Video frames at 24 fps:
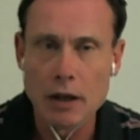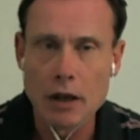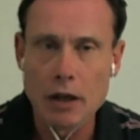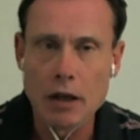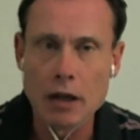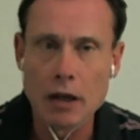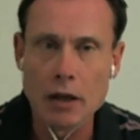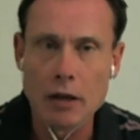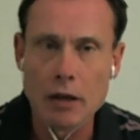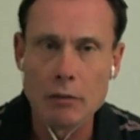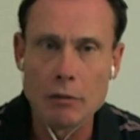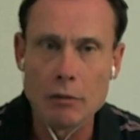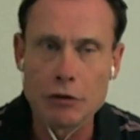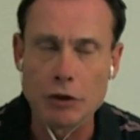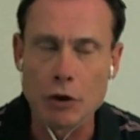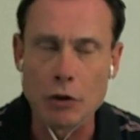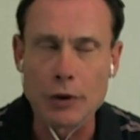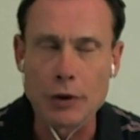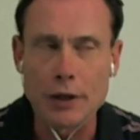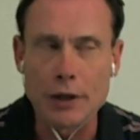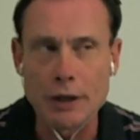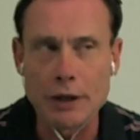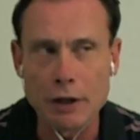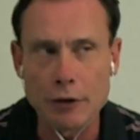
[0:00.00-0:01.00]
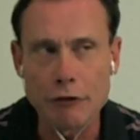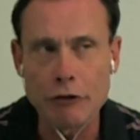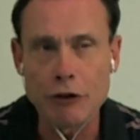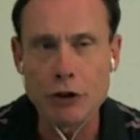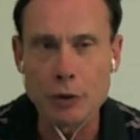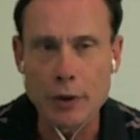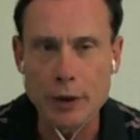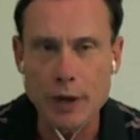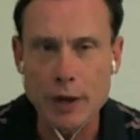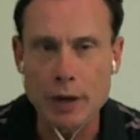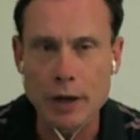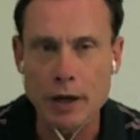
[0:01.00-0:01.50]
Um, so if
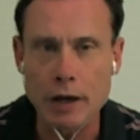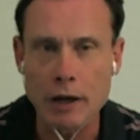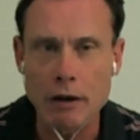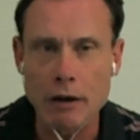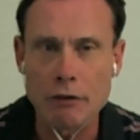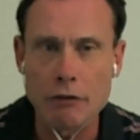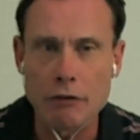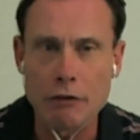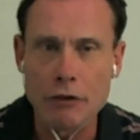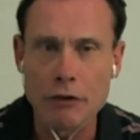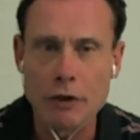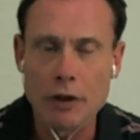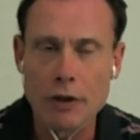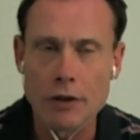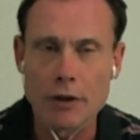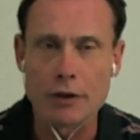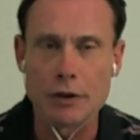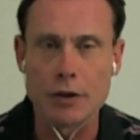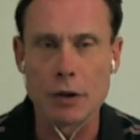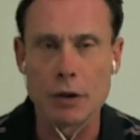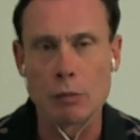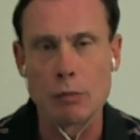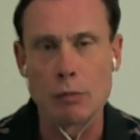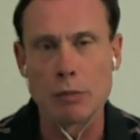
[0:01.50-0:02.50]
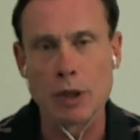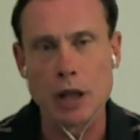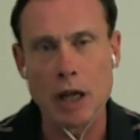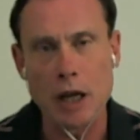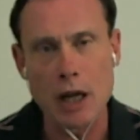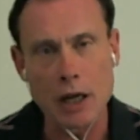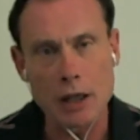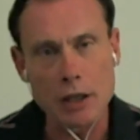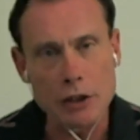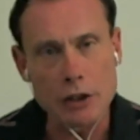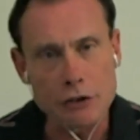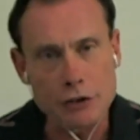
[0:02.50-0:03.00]
you have you know, your
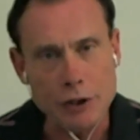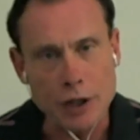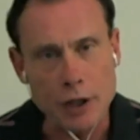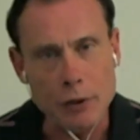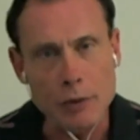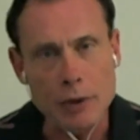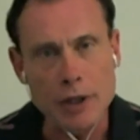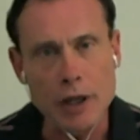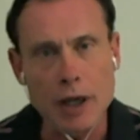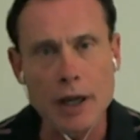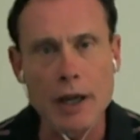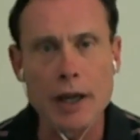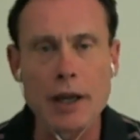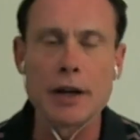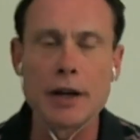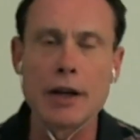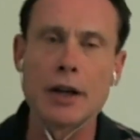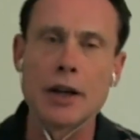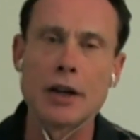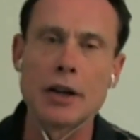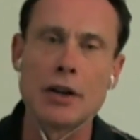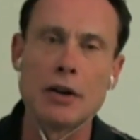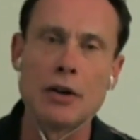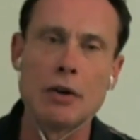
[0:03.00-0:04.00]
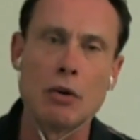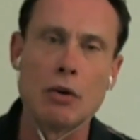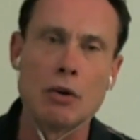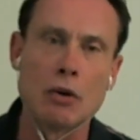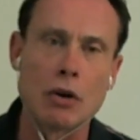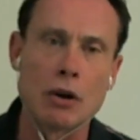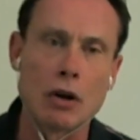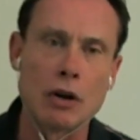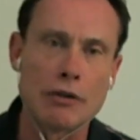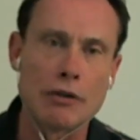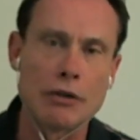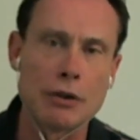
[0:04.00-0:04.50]
blog is segregated,
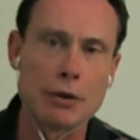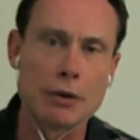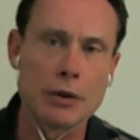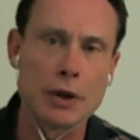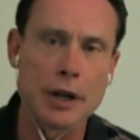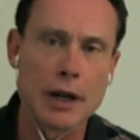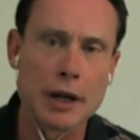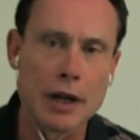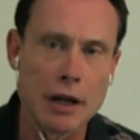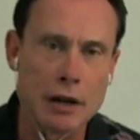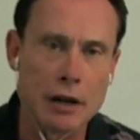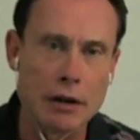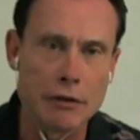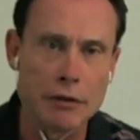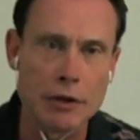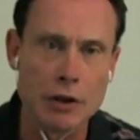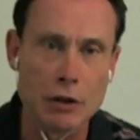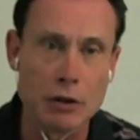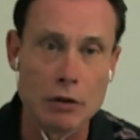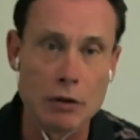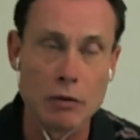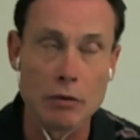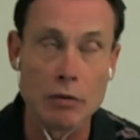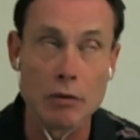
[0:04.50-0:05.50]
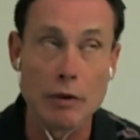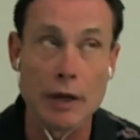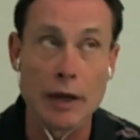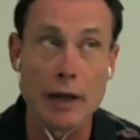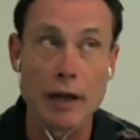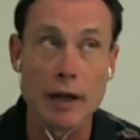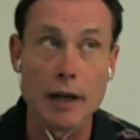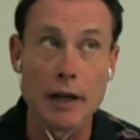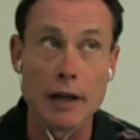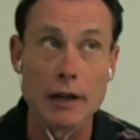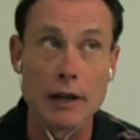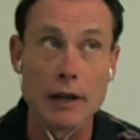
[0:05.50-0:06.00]
or if you have you know
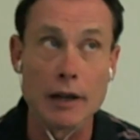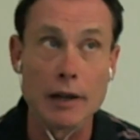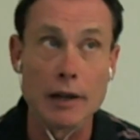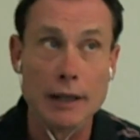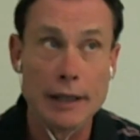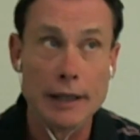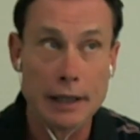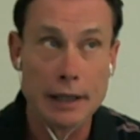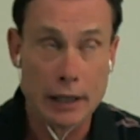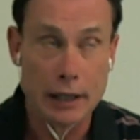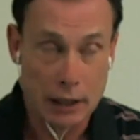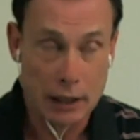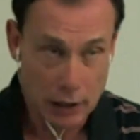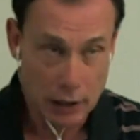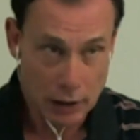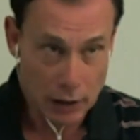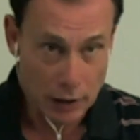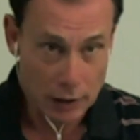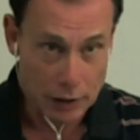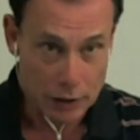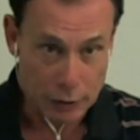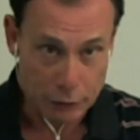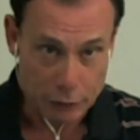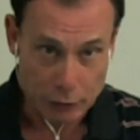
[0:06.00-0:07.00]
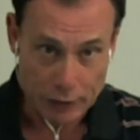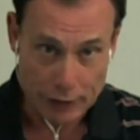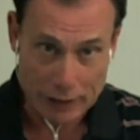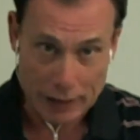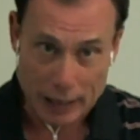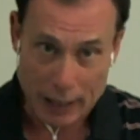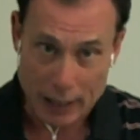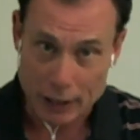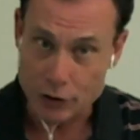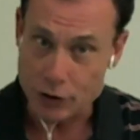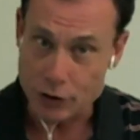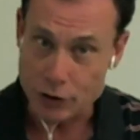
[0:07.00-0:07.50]
uh, different
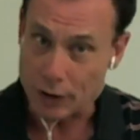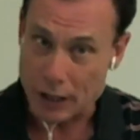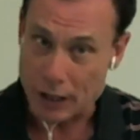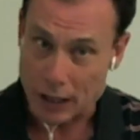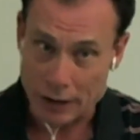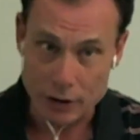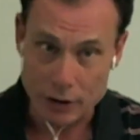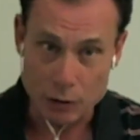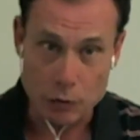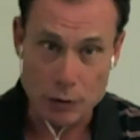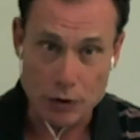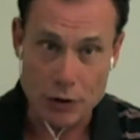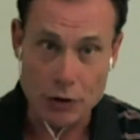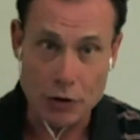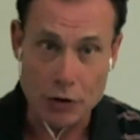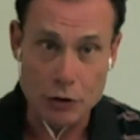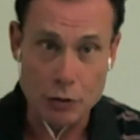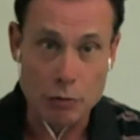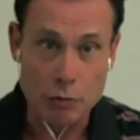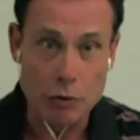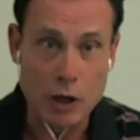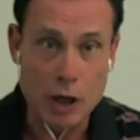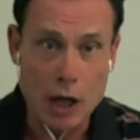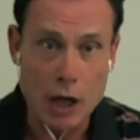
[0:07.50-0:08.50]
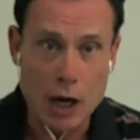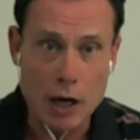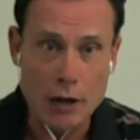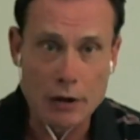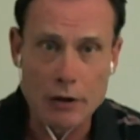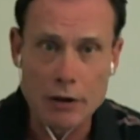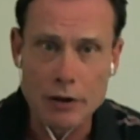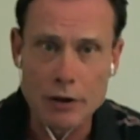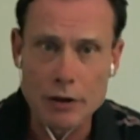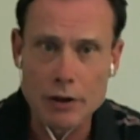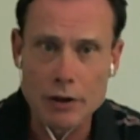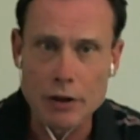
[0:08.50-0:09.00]
kinds of content within your blog
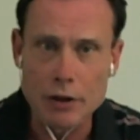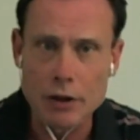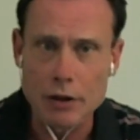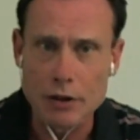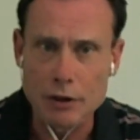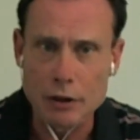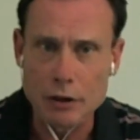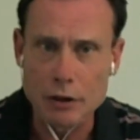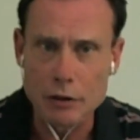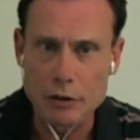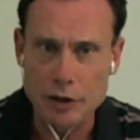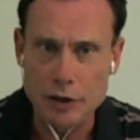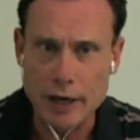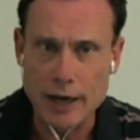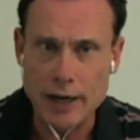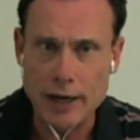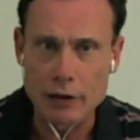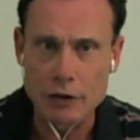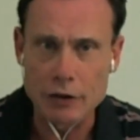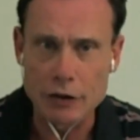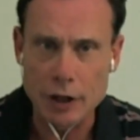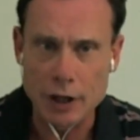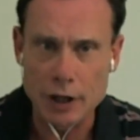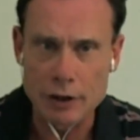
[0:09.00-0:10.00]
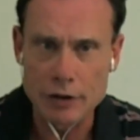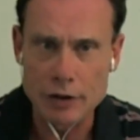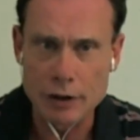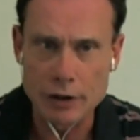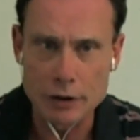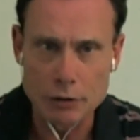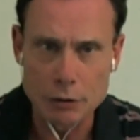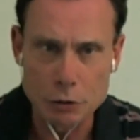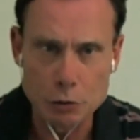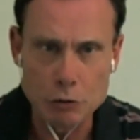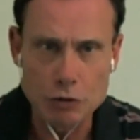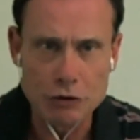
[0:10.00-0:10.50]
that are, that are, tagged as
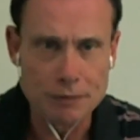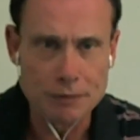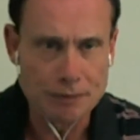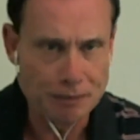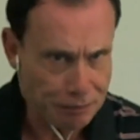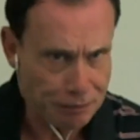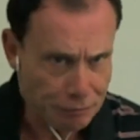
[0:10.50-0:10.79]
content groups,